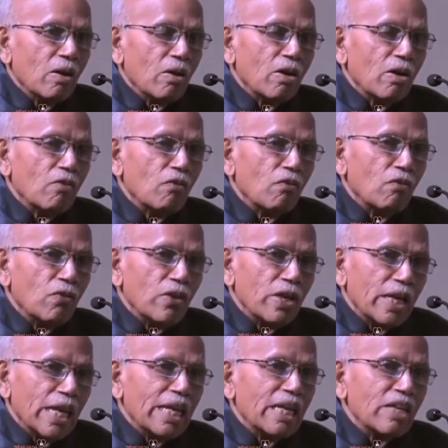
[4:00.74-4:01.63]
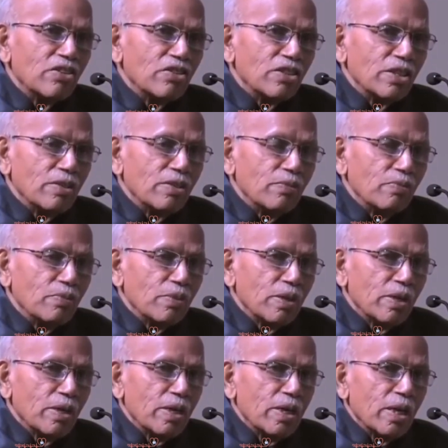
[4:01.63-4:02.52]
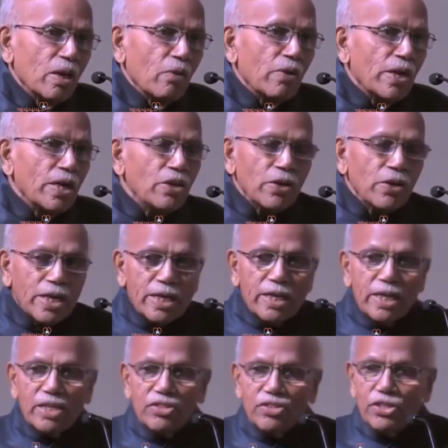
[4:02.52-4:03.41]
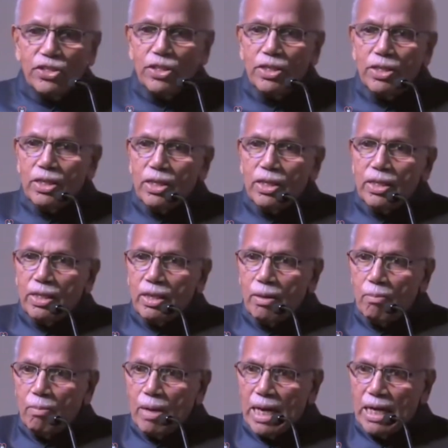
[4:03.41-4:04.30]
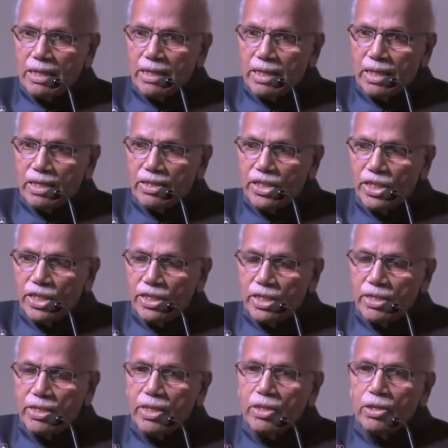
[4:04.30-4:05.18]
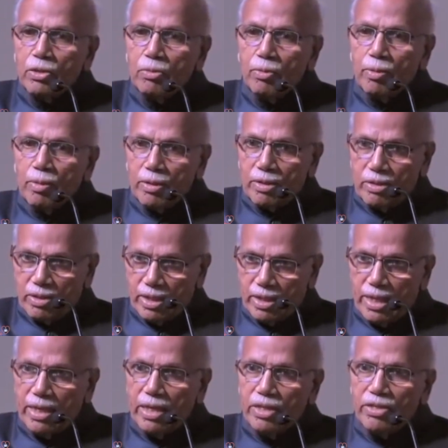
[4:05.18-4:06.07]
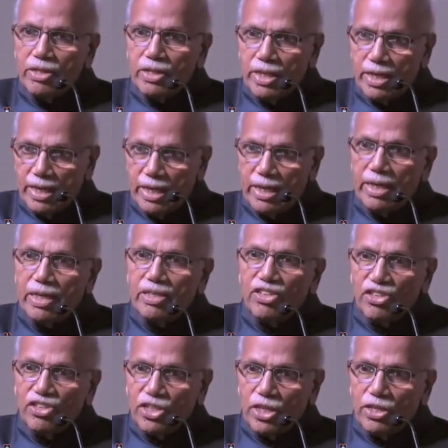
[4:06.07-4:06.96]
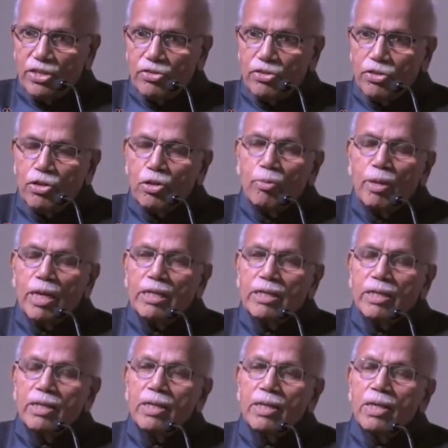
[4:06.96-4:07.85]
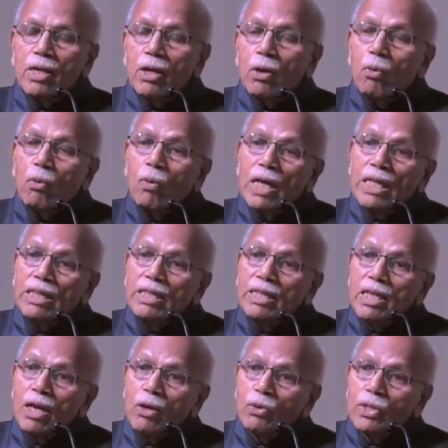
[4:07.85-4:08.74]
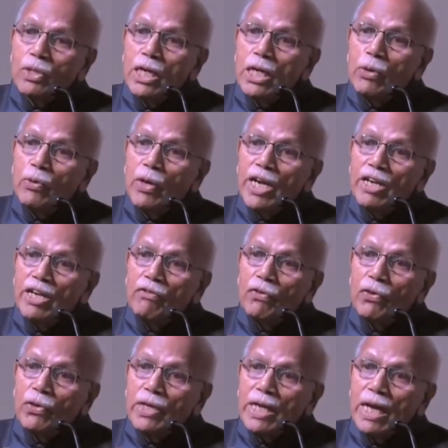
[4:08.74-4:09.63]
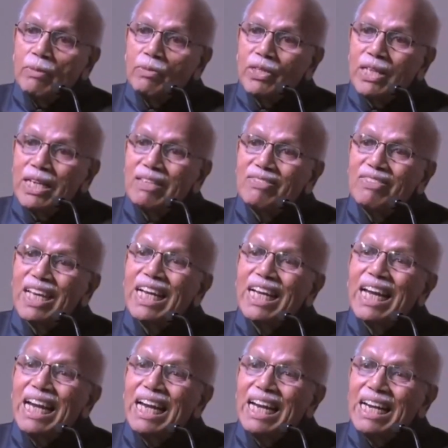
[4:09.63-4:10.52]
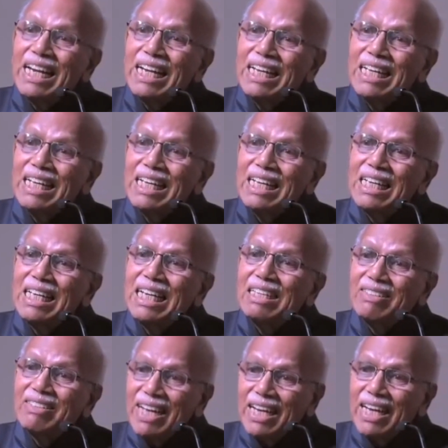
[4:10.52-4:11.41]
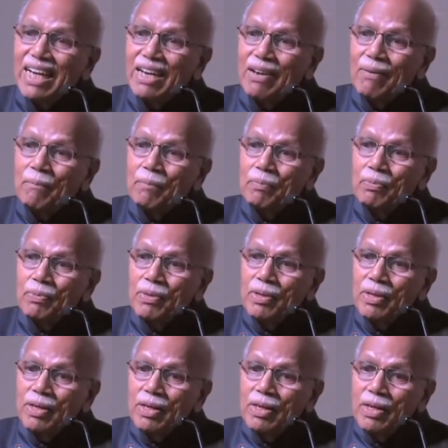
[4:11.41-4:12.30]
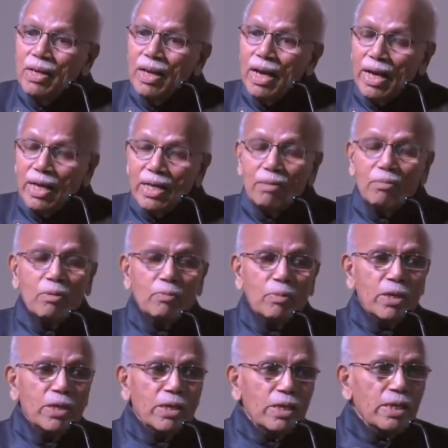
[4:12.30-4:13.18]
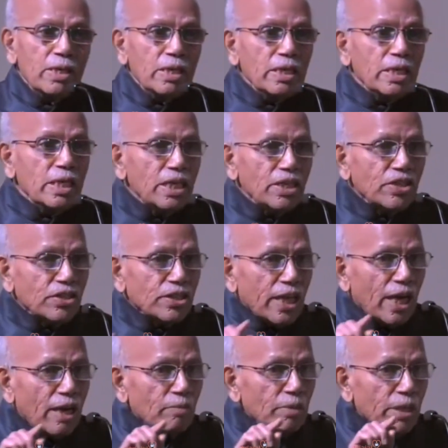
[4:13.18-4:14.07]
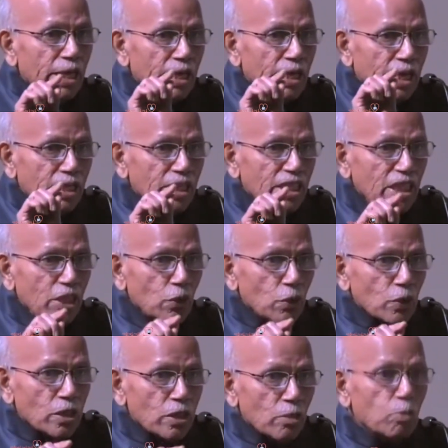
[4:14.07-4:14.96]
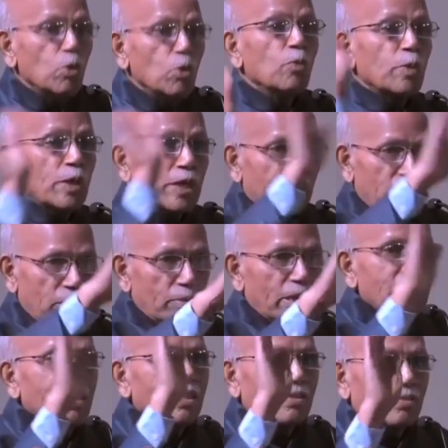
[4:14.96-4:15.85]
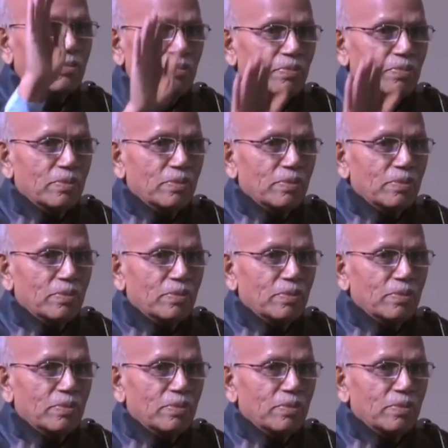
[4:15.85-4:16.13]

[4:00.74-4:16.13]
or energy. Now, when you are energy, the matter changes into energy and energy changes into matter 1024 times in a second. In a second. And remember, each time the energy knows the blueprint of the matter.